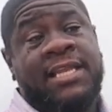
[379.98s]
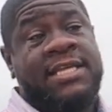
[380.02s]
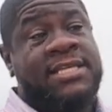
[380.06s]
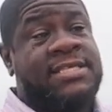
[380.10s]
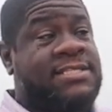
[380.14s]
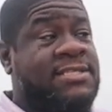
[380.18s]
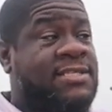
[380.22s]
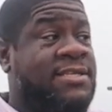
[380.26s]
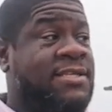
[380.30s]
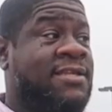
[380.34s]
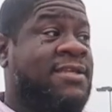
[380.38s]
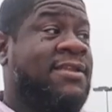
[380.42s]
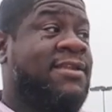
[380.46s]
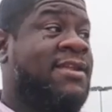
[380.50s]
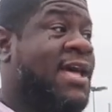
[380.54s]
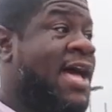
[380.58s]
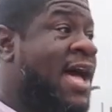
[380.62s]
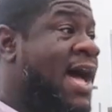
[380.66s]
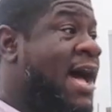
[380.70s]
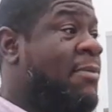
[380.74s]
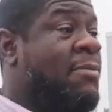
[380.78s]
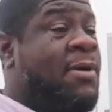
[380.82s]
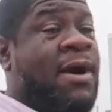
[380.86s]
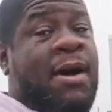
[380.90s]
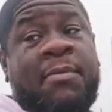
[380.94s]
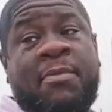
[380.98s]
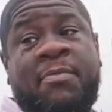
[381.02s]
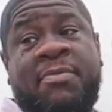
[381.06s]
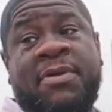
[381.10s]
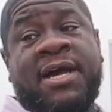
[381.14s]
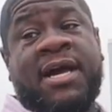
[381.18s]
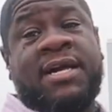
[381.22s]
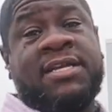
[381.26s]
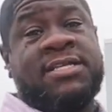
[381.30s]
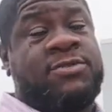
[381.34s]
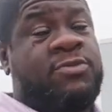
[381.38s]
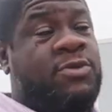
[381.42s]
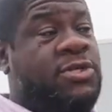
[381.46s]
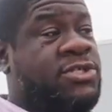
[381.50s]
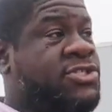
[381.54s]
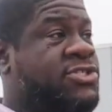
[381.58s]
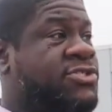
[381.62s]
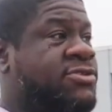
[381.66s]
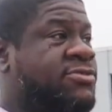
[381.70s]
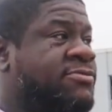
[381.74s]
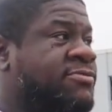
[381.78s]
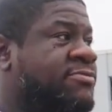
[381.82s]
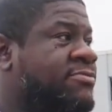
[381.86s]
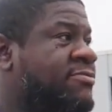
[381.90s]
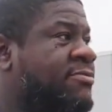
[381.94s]
Hey, listen, I'm, I'm gonna be honest with you.
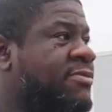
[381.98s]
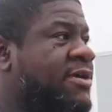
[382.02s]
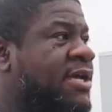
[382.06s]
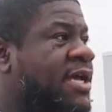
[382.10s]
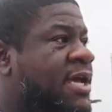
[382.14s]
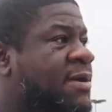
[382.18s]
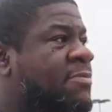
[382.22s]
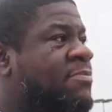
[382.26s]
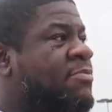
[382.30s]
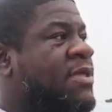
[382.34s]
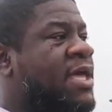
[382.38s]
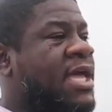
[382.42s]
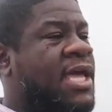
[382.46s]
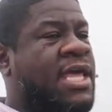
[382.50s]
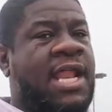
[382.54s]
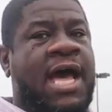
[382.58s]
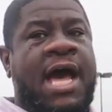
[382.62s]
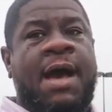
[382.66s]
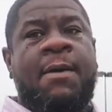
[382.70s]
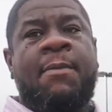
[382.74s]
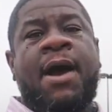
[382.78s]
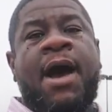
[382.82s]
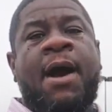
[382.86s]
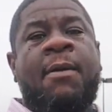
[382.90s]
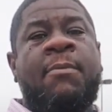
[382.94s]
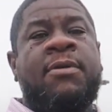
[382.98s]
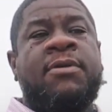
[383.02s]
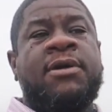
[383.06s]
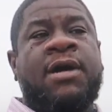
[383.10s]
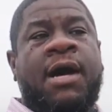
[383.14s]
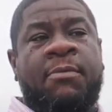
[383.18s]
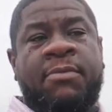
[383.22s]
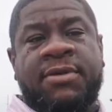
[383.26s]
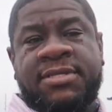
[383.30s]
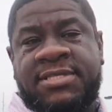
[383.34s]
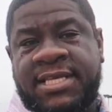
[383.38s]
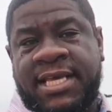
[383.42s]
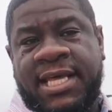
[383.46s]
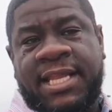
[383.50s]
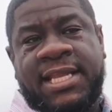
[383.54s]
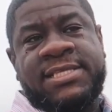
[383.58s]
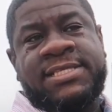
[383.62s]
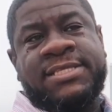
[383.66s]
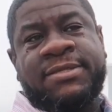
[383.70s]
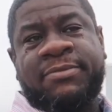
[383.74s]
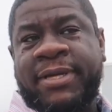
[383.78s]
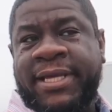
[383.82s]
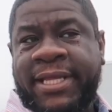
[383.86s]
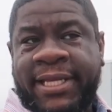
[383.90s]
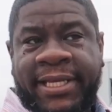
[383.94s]
And I'm, I'm, I'm gonna sound
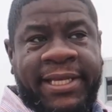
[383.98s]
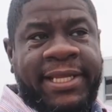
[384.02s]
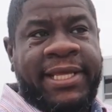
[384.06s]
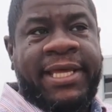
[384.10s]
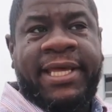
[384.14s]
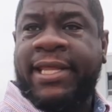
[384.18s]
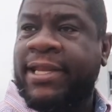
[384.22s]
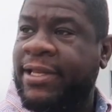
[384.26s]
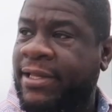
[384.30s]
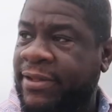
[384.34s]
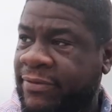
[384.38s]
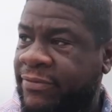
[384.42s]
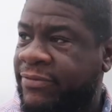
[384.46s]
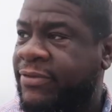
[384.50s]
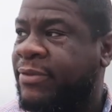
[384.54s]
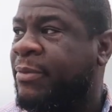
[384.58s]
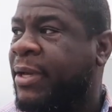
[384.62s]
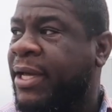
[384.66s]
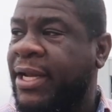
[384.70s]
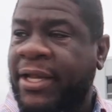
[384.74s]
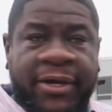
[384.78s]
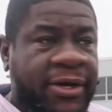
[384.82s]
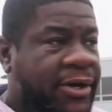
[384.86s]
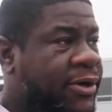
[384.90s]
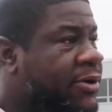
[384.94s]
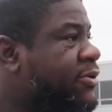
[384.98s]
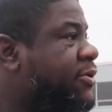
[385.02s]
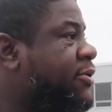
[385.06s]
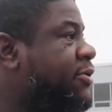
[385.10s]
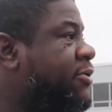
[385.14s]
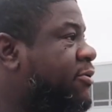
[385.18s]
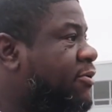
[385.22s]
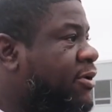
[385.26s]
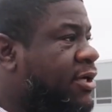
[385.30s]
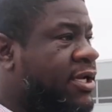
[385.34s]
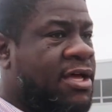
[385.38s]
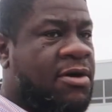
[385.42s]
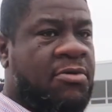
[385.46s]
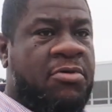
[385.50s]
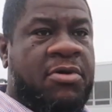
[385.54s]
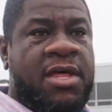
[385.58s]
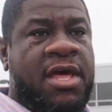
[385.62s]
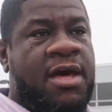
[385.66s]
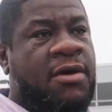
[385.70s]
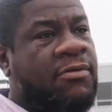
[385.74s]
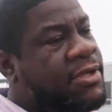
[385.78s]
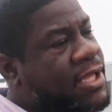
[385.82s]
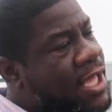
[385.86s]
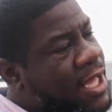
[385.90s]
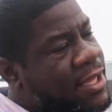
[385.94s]
like somebody dad, somebody uncle, whatever,
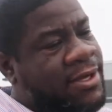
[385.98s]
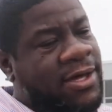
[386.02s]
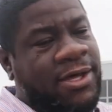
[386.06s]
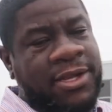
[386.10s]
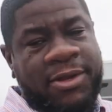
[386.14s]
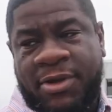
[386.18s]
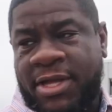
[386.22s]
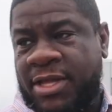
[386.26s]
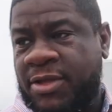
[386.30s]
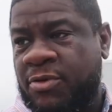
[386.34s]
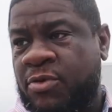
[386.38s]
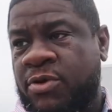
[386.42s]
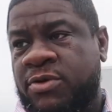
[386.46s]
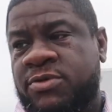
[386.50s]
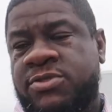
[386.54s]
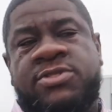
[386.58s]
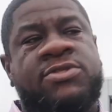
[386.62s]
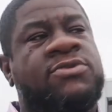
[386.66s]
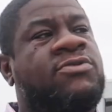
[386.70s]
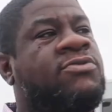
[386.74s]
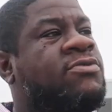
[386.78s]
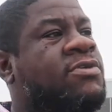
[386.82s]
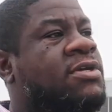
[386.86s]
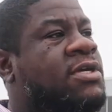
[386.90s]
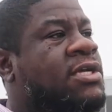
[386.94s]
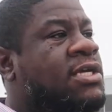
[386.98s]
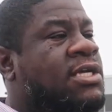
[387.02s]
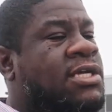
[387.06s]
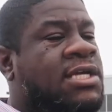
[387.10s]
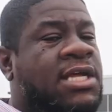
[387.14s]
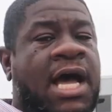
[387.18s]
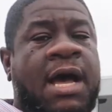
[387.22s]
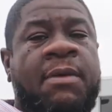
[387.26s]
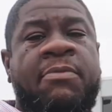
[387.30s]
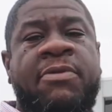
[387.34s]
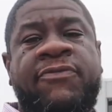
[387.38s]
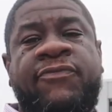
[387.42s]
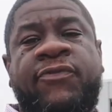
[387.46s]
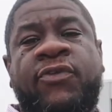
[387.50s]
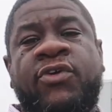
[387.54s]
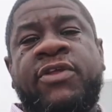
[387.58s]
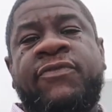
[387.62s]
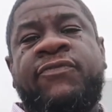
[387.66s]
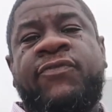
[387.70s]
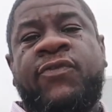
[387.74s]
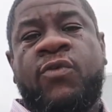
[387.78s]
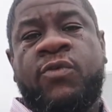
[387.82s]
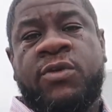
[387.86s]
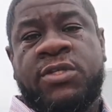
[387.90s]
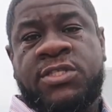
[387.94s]
whatever. Y'all call it how you want to. I'll be
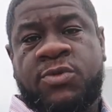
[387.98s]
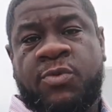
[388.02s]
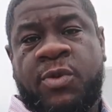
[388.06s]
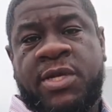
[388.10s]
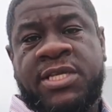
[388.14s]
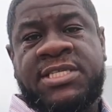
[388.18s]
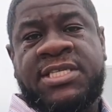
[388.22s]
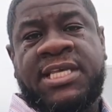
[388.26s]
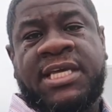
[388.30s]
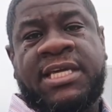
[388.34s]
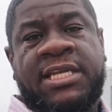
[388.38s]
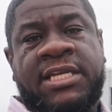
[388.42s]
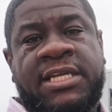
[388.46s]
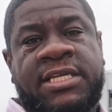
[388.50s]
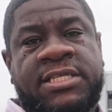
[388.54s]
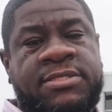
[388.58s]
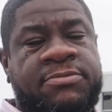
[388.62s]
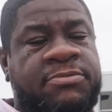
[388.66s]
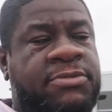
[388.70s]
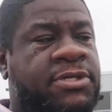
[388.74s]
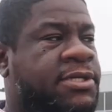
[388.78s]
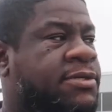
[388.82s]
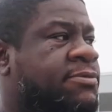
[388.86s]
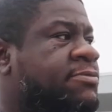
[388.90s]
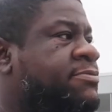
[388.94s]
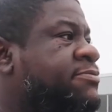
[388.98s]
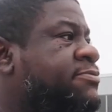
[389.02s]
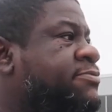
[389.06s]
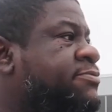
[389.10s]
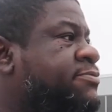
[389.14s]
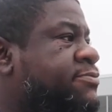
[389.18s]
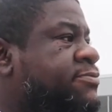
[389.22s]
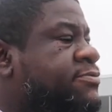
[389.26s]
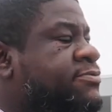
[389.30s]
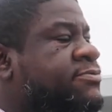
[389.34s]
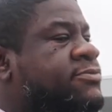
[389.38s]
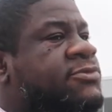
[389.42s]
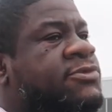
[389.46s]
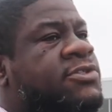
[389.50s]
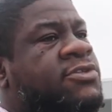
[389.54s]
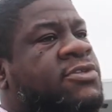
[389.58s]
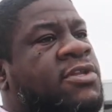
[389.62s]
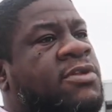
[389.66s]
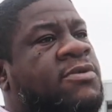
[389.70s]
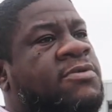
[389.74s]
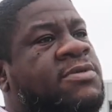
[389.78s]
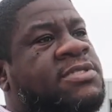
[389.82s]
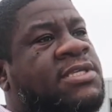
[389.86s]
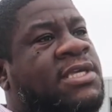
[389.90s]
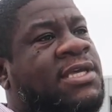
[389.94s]
forty-four the twenty-second of this month. You
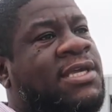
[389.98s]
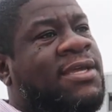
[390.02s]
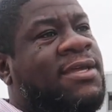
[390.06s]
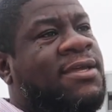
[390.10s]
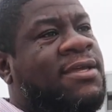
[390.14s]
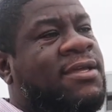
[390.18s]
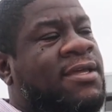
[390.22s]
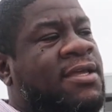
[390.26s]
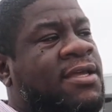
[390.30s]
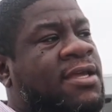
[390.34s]
know what I'm saying?